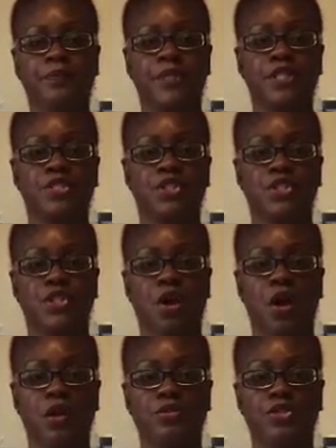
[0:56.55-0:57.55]

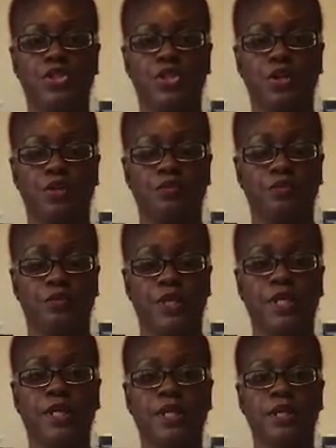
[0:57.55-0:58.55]
staunch
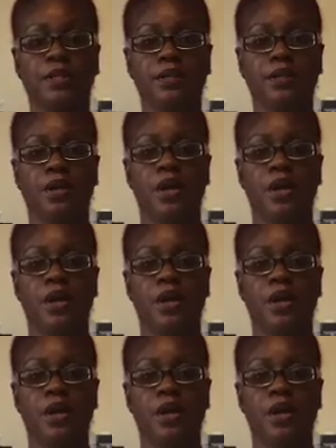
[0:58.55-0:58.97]
vegan